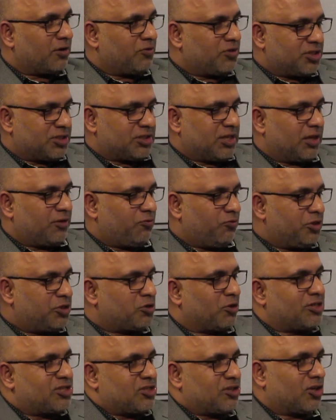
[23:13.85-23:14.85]
which is that
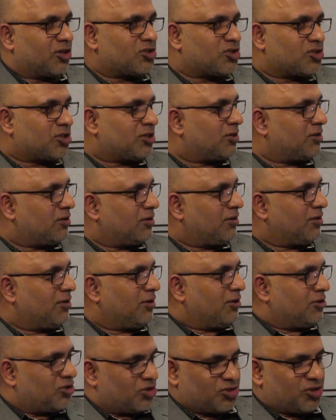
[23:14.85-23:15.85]
visual search.
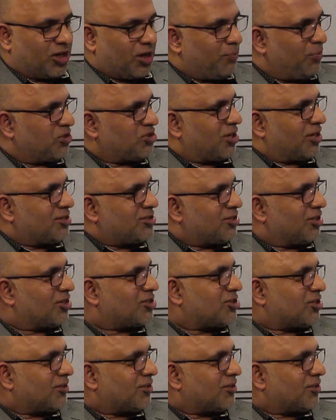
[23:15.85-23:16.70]
Just take a picture and search it.